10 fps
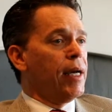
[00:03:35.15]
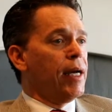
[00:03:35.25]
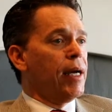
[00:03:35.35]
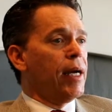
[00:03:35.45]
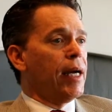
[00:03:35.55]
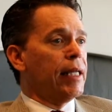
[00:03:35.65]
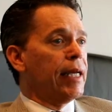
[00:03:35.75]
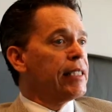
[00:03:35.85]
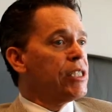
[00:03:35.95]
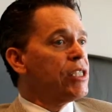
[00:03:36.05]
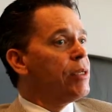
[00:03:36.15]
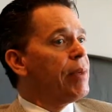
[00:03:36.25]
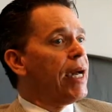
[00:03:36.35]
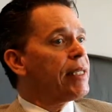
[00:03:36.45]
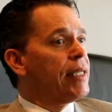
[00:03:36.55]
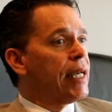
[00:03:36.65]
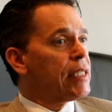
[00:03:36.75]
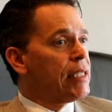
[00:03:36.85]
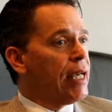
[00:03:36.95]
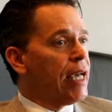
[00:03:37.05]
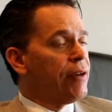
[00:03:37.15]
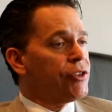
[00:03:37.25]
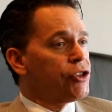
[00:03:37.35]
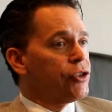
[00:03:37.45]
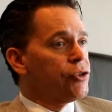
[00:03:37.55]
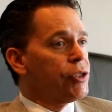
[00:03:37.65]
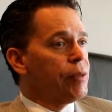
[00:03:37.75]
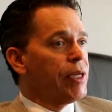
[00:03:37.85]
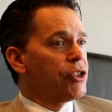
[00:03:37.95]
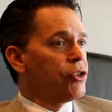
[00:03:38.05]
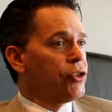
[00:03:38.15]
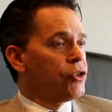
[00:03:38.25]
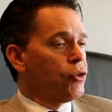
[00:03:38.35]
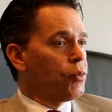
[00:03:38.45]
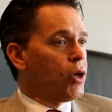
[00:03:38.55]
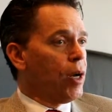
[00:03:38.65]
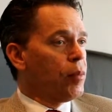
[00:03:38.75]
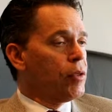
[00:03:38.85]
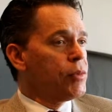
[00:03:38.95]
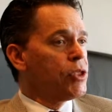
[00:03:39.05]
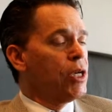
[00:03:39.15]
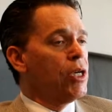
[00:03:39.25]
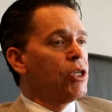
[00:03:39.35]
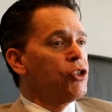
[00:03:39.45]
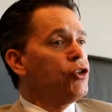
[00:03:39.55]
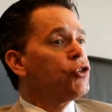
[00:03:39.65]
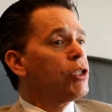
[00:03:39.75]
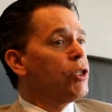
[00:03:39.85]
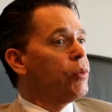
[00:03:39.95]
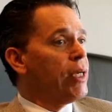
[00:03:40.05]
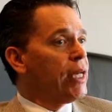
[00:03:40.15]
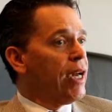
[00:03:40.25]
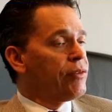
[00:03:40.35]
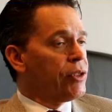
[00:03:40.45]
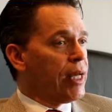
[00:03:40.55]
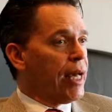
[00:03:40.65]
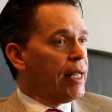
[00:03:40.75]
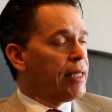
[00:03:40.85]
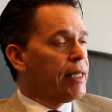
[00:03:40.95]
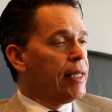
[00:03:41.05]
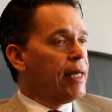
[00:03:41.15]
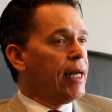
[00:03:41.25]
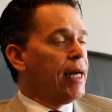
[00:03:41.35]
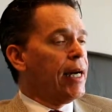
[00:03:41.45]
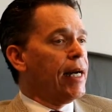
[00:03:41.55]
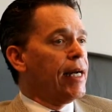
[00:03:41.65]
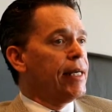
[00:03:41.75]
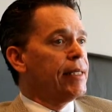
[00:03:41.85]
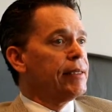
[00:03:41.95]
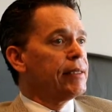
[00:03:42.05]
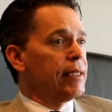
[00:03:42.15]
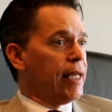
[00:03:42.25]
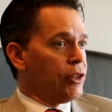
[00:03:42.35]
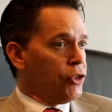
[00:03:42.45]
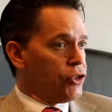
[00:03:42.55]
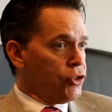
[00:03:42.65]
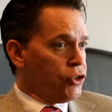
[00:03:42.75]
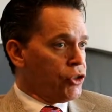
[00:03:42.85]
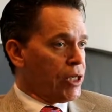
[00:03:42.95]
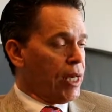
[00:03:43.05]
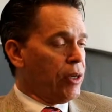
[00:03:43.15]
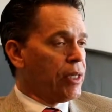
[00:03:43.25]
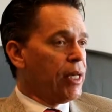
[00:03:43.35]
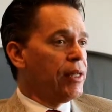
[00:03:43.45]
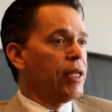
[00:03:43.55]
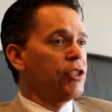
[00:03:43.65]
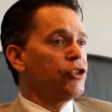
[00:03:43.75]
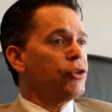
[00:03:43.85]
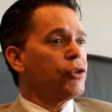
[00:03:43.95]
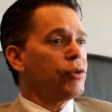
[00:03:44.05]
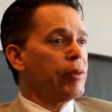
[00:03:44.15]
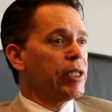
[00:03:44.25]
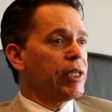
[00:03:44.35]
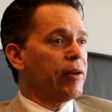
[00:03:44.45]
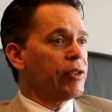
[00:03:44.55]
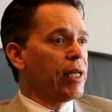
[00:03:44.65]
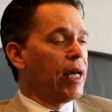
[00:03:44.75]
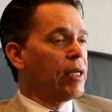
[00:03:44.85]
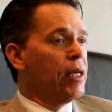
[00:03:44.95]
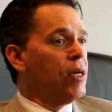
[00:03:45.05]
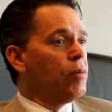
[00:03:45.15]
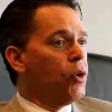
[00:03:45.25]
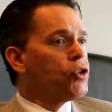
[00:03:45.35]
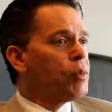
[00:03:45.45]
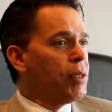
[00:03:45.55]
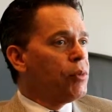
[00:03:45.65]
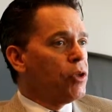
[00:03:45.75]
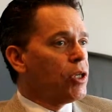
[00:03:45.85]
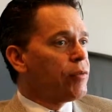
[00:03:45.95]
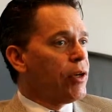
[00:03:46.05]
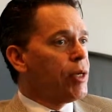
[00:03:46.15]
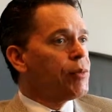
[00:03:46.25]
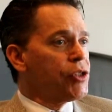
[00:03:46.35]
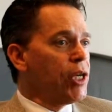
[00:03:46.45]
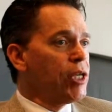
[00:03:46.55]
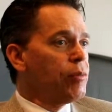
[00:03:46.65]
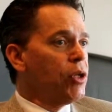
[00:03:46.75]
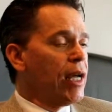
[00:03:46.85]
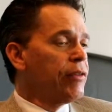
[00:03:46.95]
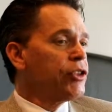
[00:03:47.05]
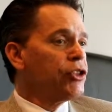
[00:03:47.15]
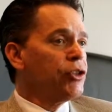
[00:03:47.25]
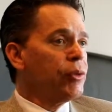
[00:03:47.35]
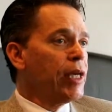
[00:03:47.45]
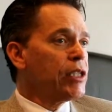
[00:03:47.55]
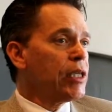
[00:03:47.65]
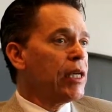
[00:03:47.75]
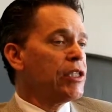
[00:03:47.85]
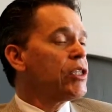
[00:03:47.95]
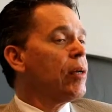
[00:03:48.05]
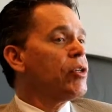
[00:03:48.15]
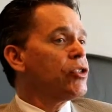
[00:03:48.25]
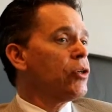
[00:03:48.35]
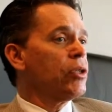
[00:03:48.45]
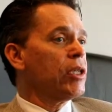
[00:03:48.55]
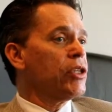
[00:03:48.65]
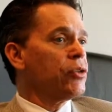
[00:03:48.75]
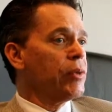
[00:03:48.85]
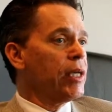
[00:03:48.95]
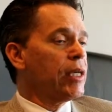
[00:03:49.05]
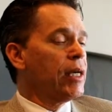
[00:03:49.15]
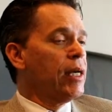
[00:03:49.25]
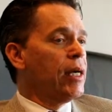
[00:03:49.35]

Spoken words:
I like to see you back the next day after surgery to make sure there's no problems, usually a week after that, to get those sutures out, and then 2 or 3 weeks after that. Most people look very presentable after 2 weeks, and some as early as a week.